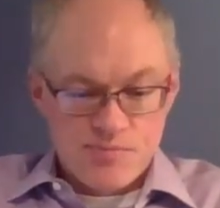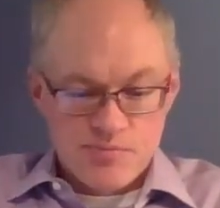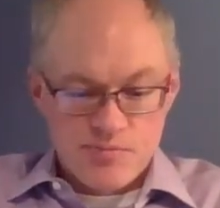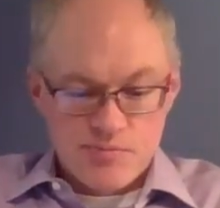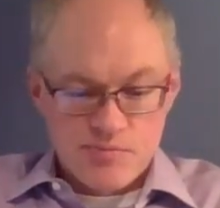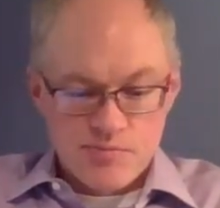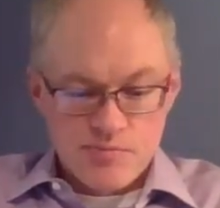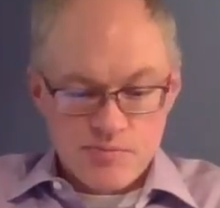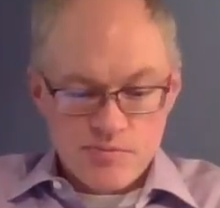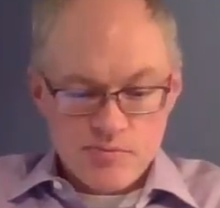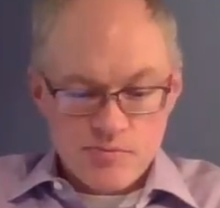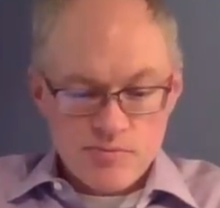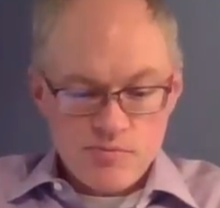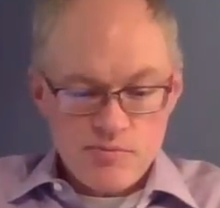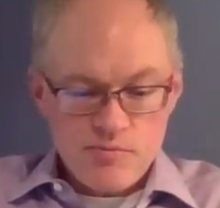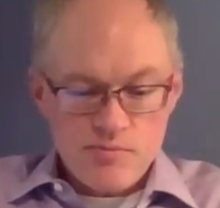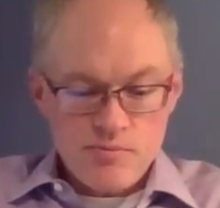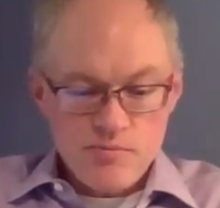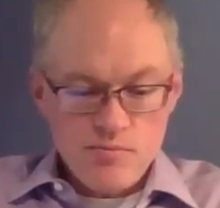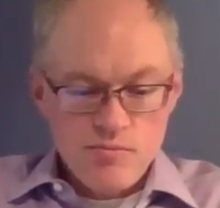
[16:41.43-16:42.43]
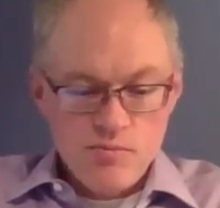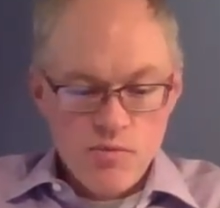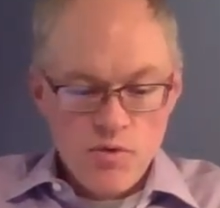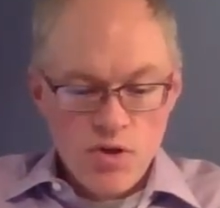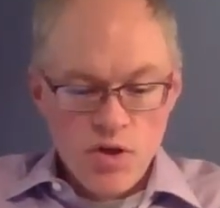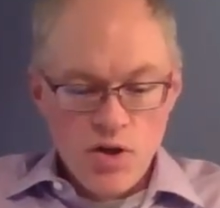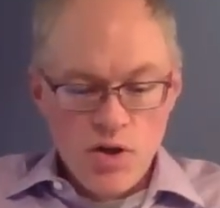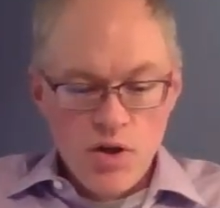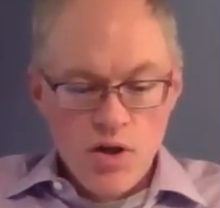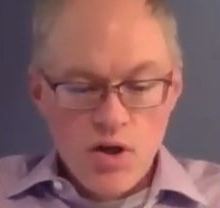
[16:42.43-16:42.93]

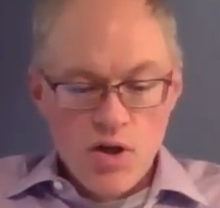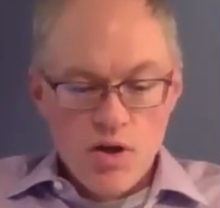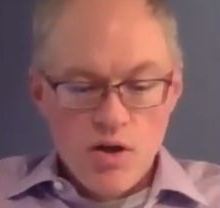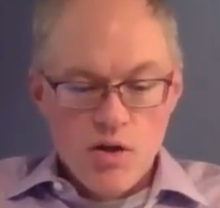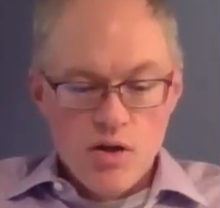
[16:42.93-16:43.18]
Nothing is said.